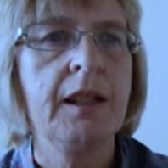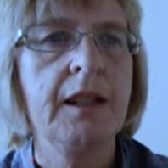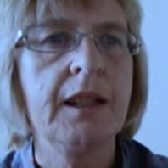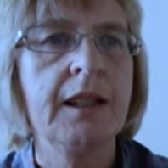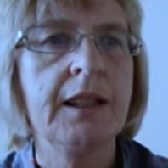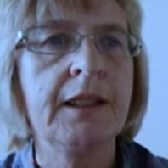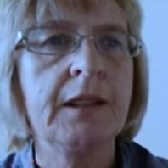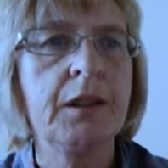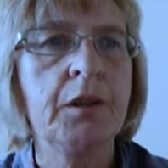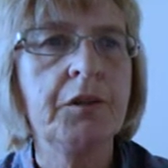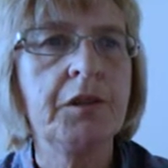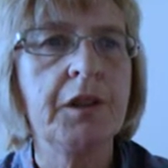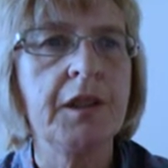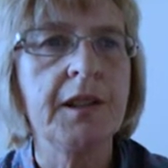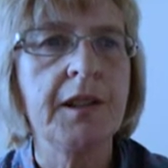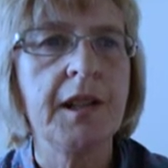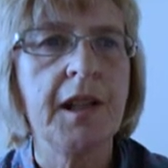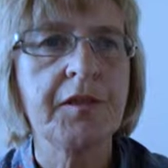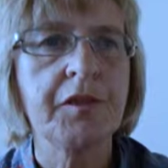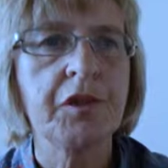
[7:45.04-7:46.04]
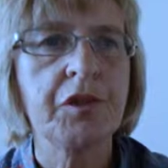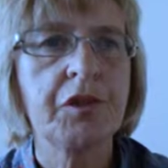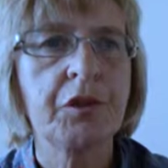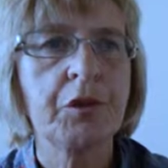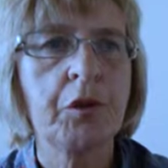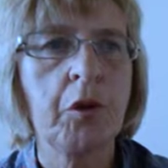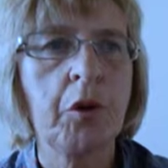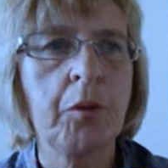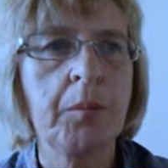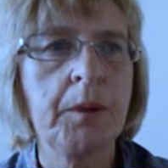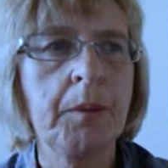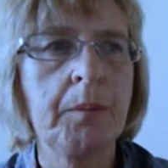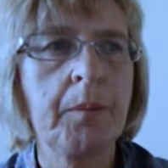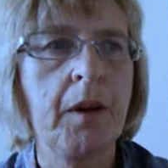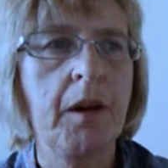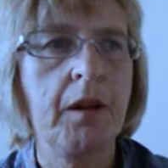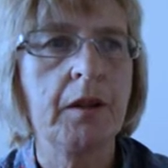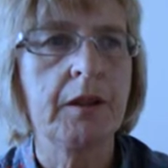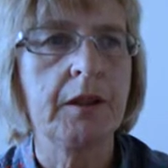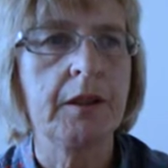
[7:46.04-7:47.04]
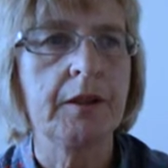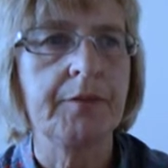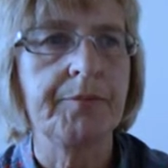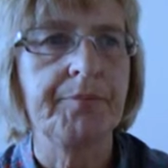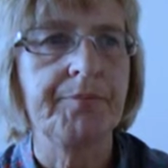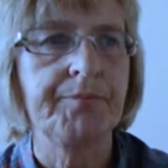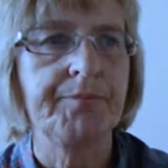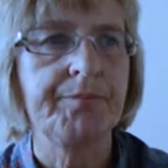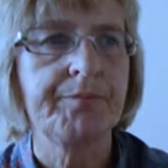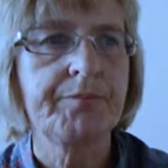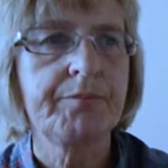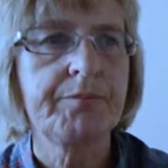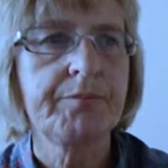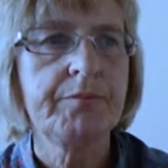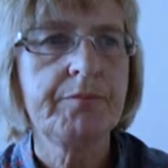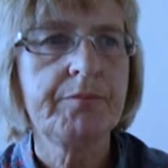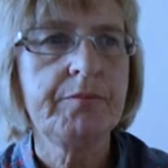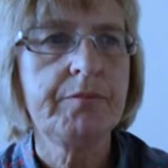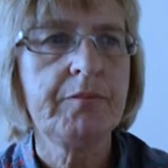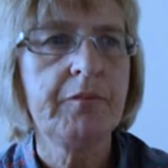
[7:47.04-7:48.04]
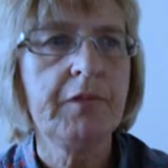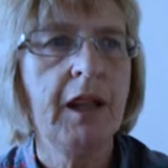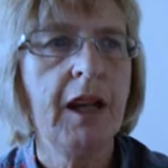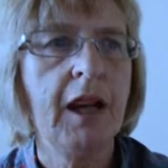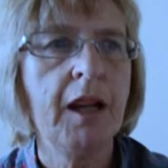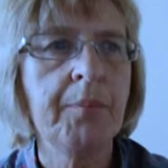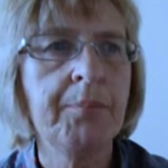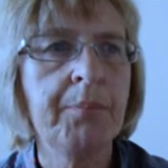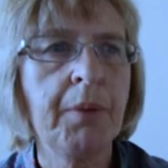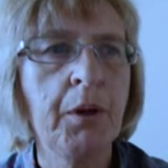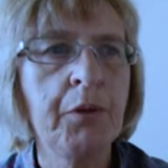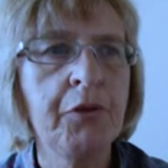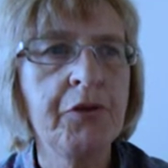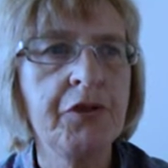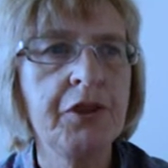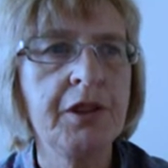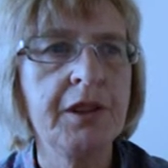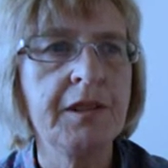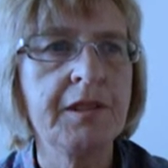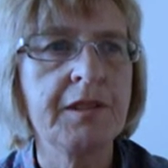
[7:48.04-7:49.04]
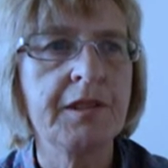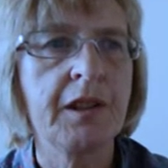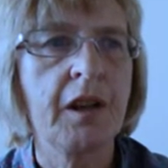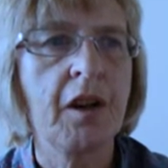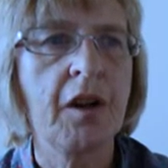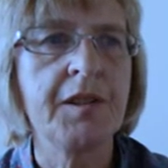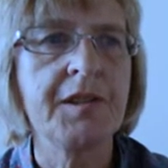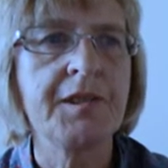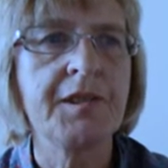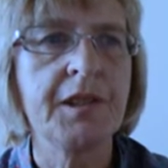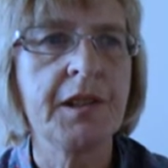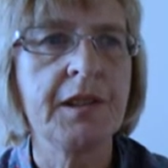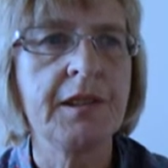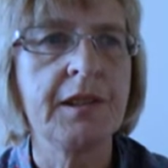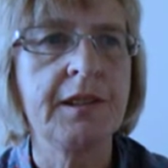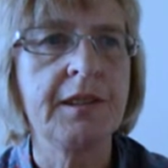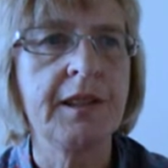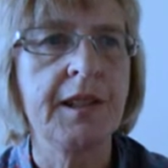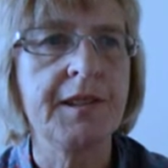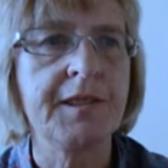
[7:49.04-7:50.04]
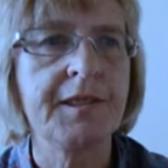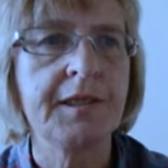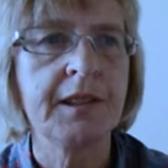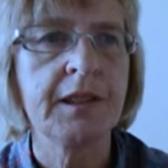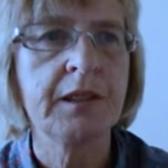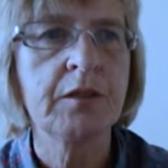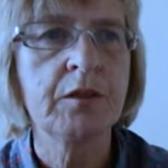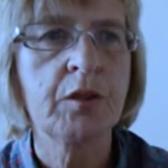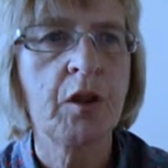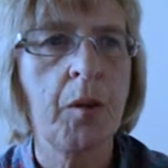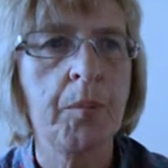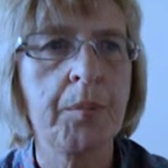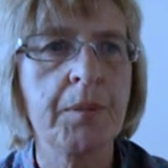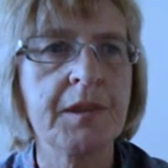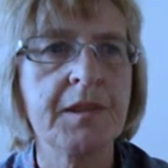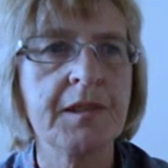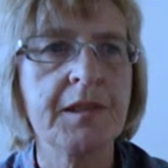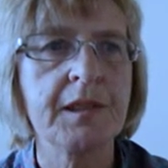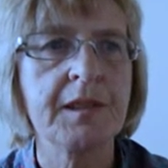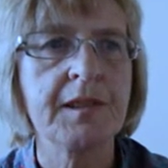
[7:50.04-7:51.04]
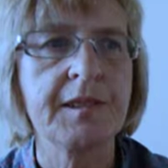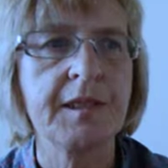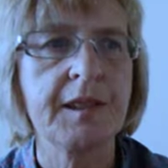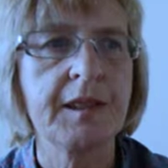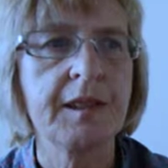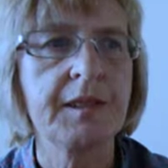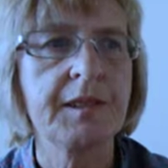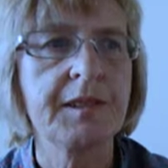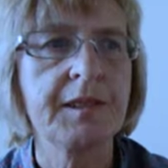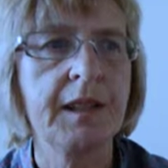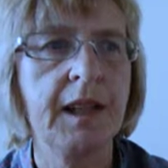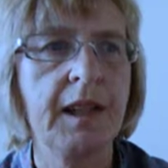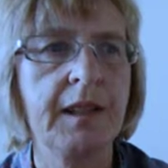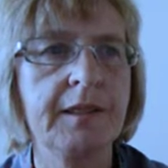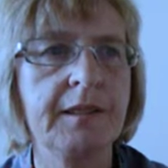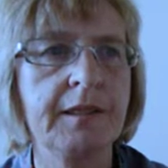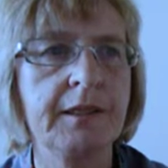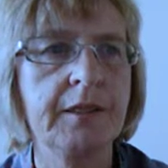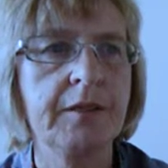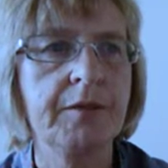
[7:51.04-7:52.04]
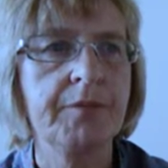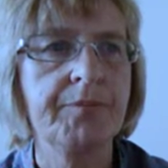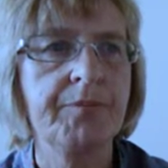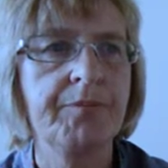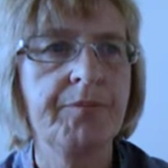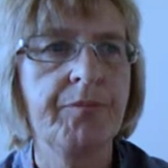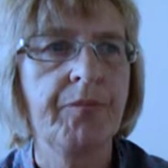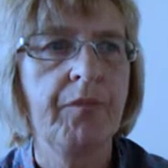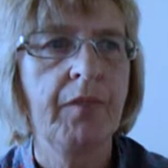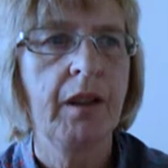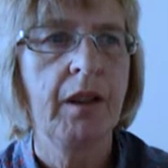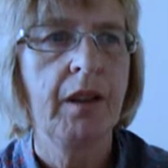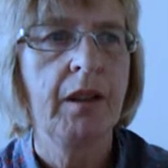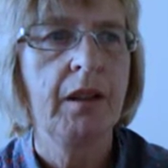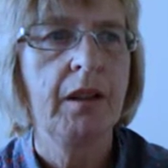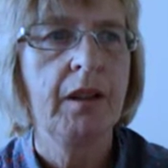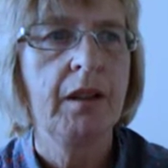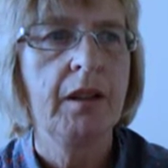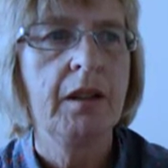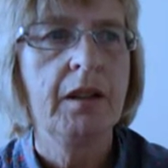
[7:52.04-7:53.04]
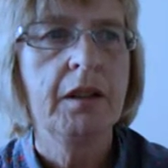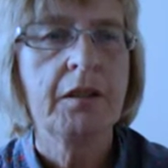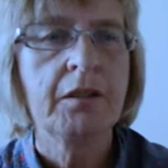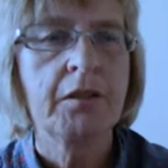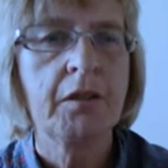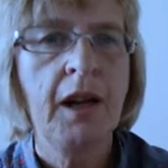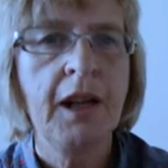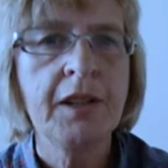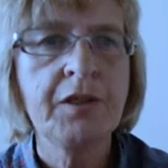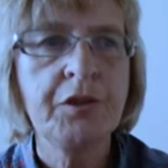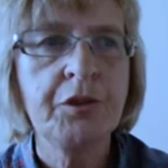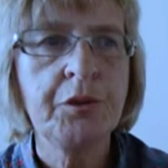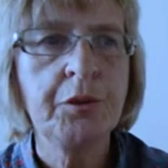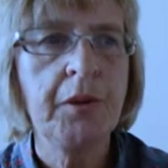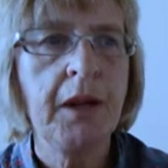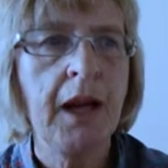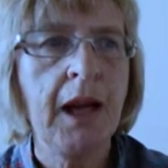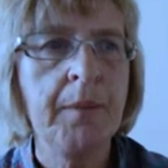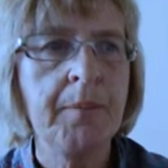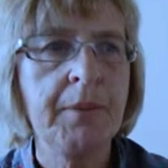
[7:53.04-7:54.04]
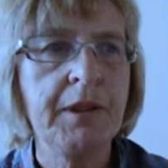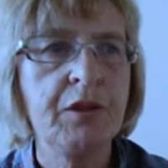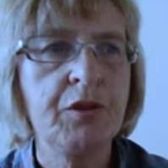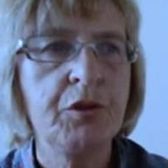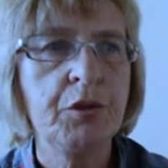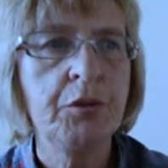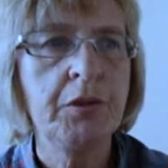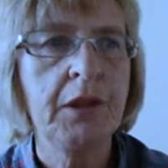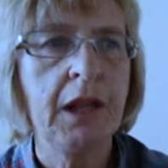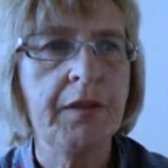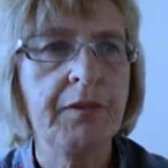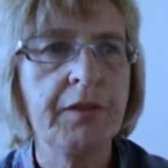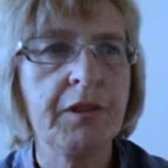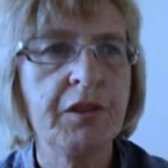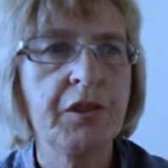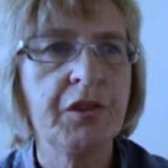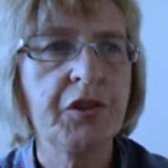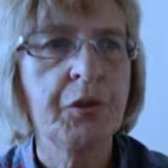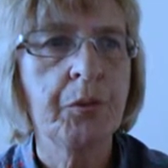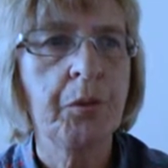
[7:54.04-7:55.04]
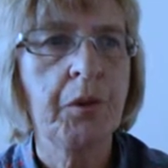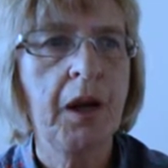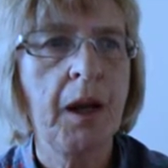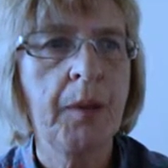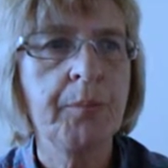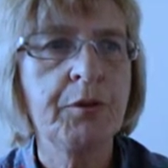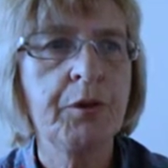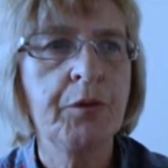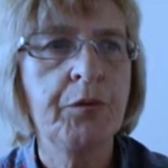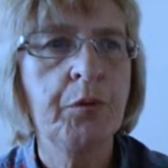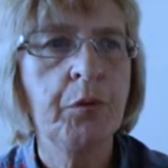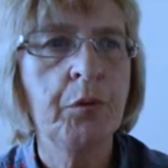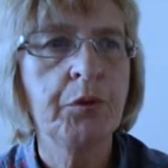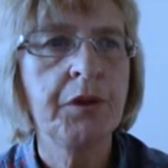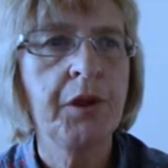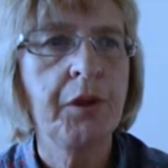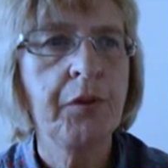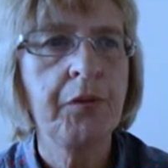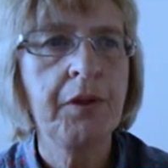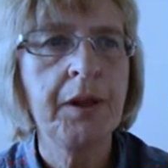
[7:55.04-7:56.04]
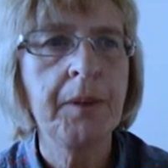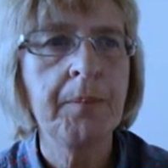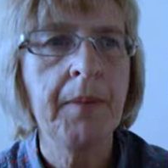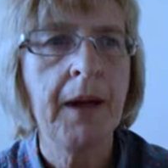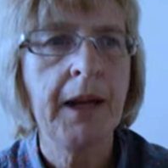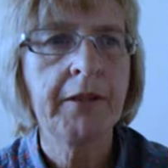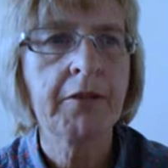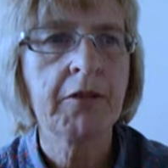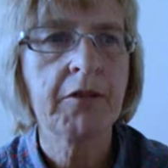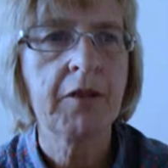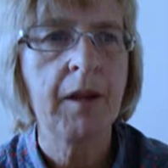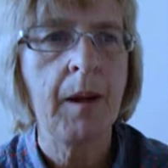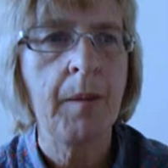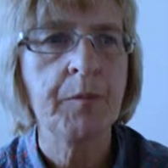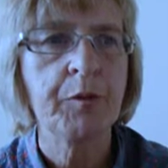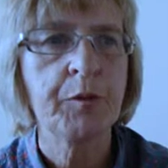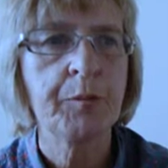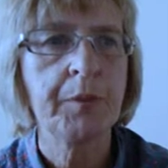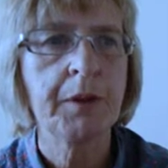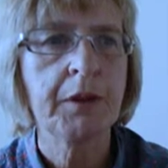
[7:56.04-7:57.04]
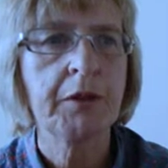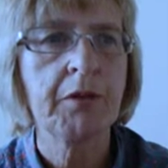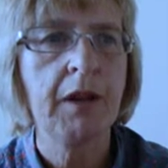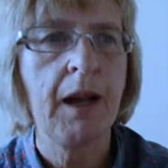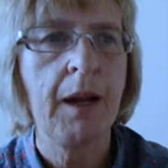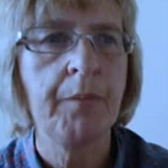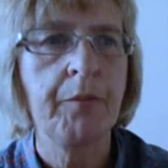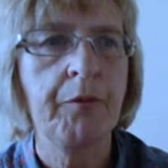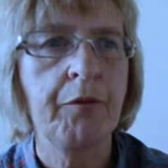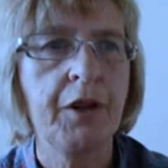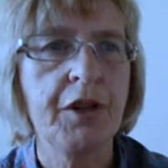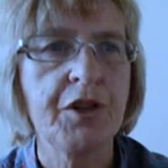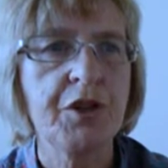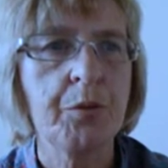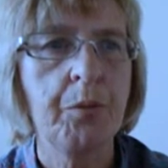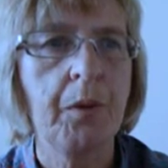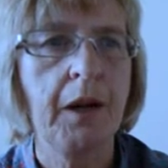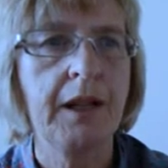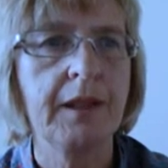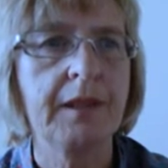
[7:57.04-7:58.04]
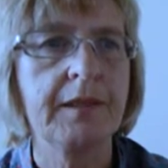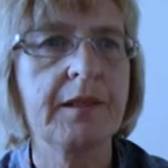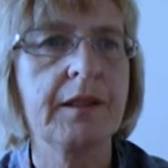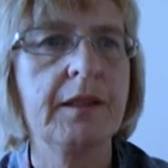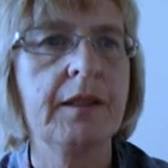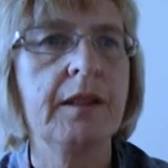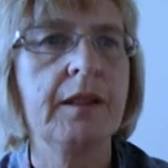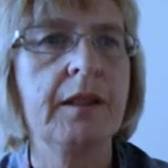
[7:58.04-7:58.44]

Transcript: included as a scorable marker, and both genes are inserted as single copies at a single site. Cry2ab2 levels were up to 43 micrograms per gram fresh weight,